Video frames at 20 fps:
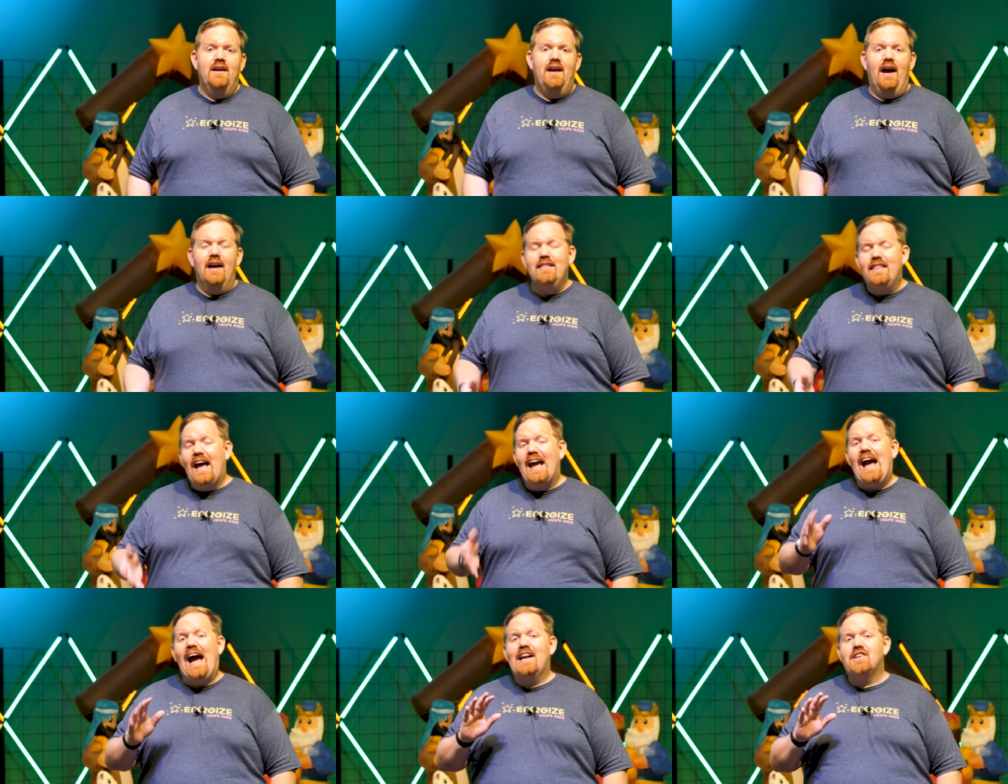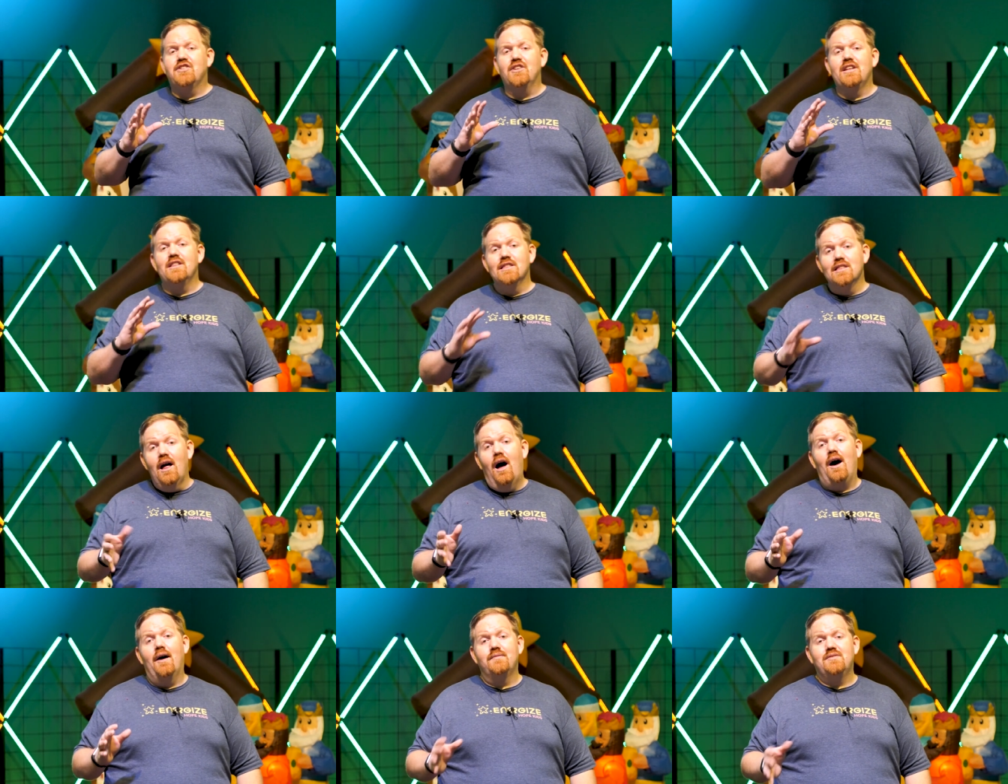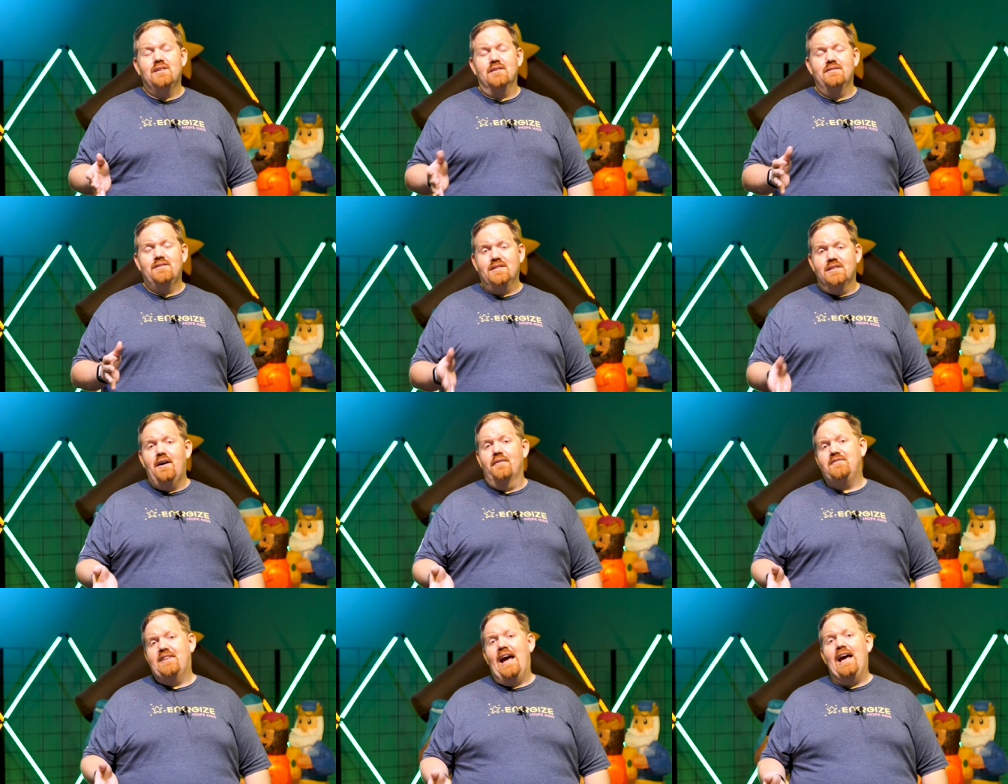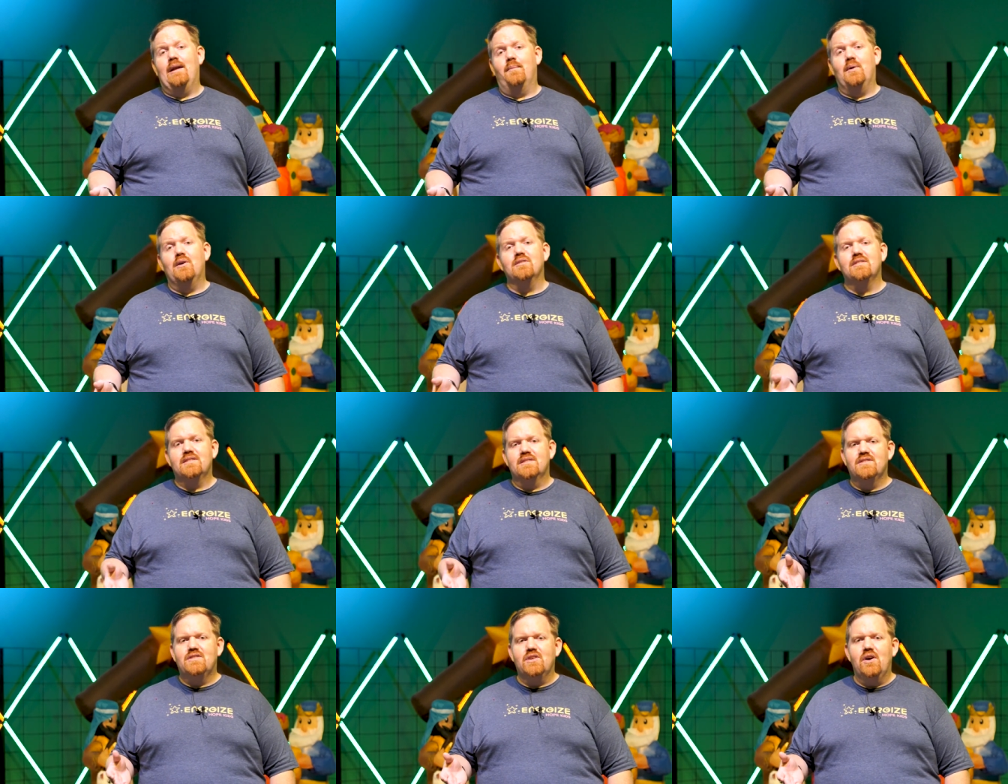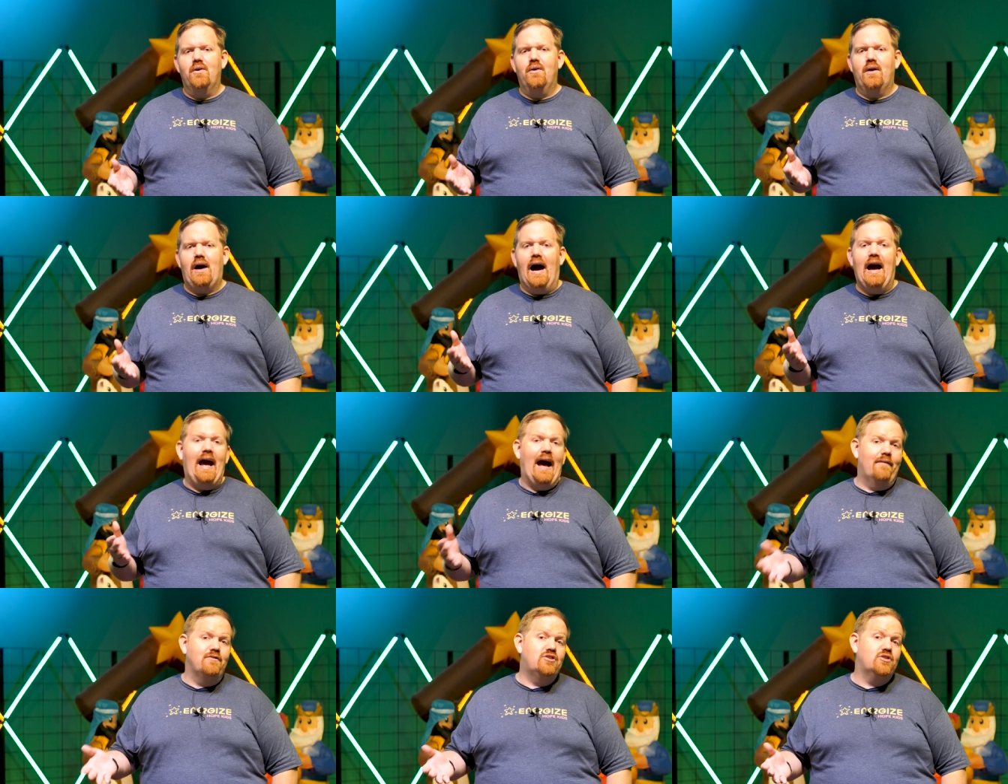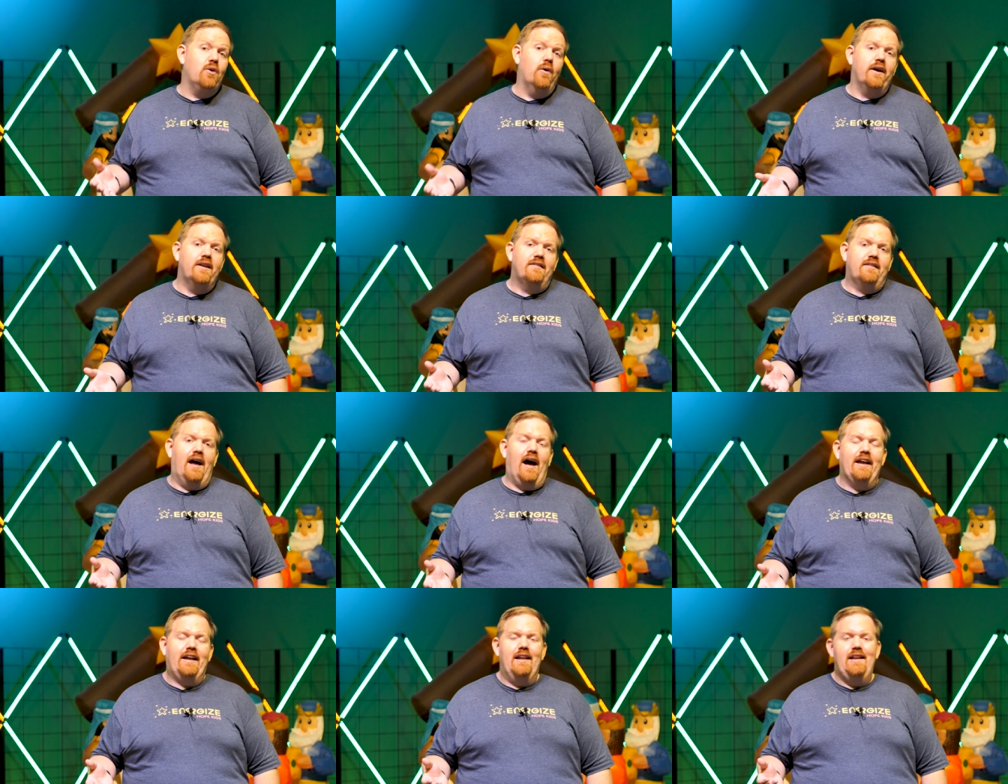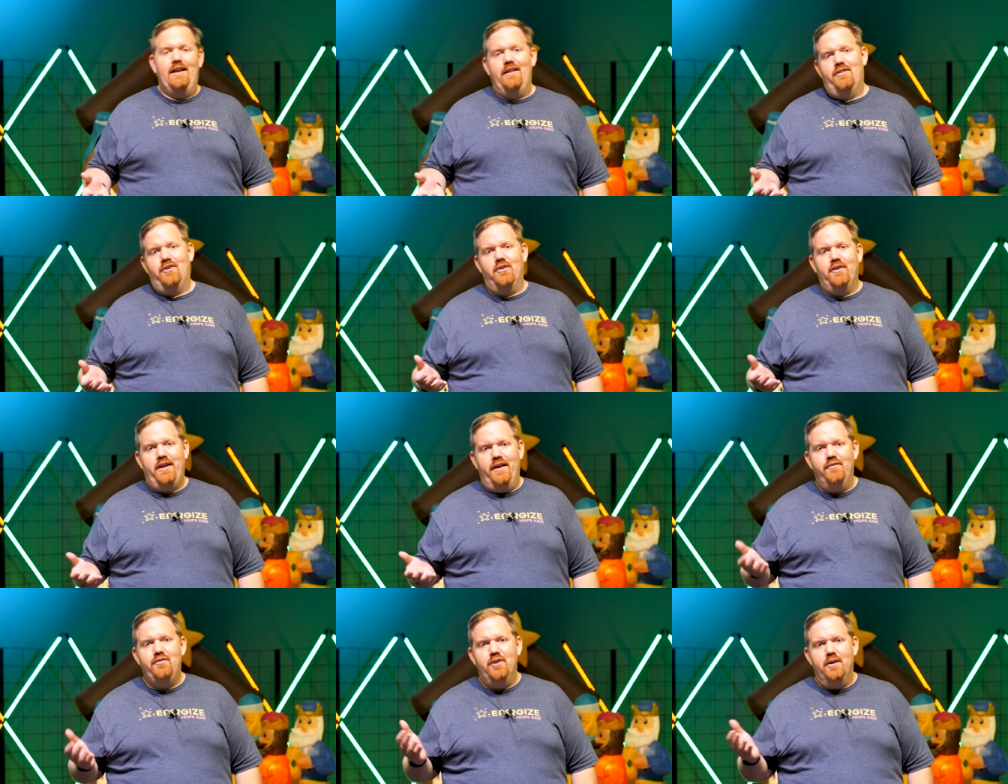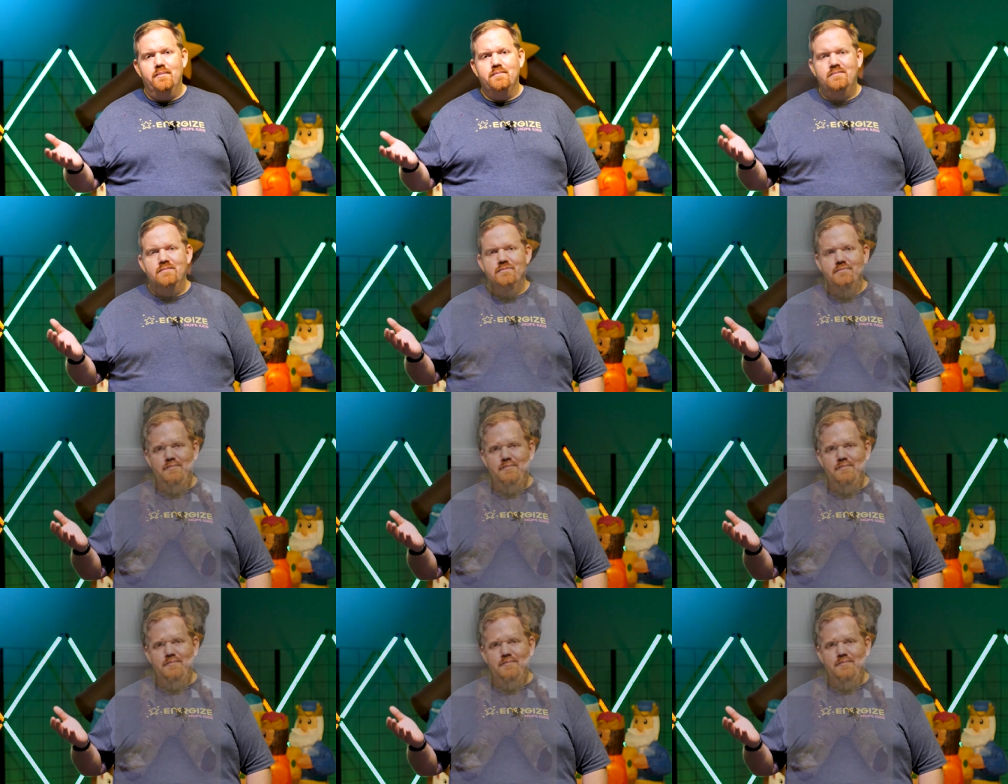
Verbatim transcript: And they actually love stuffed animals. And so I have a choice. I can either give them